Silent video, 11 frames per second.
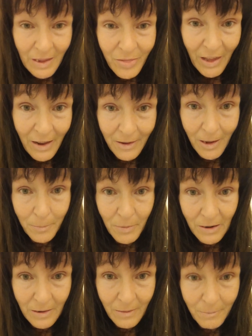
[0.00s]
That
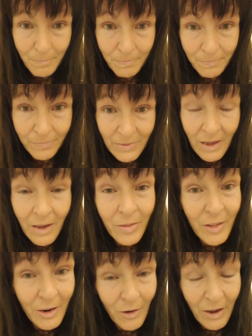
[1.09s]
happened.
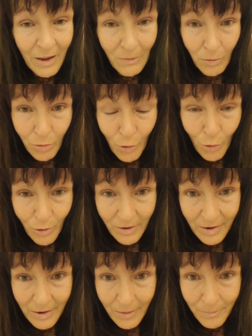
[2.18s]
Then I had
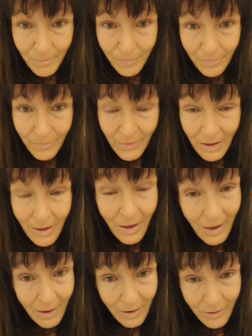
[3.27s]
authority.
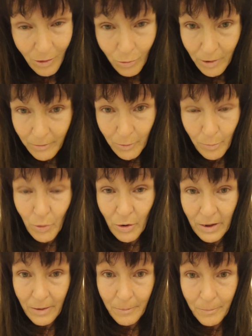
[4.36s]
And I told
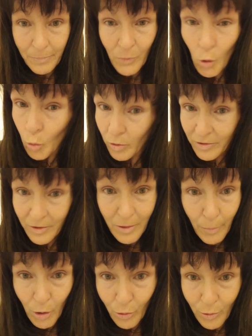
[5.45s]
everybody who was in the
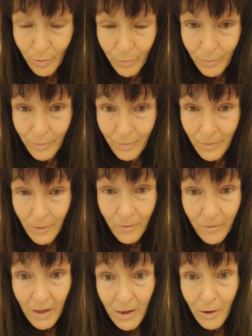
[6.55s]
boat,
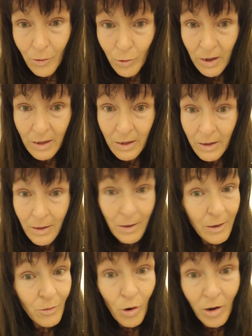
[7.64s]

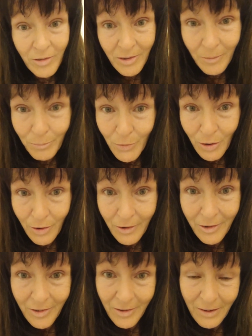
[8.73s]
Ferry, cross and
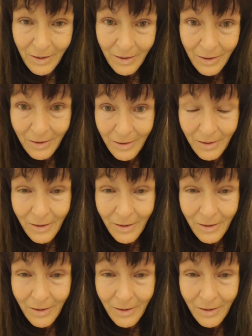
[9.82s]
mercy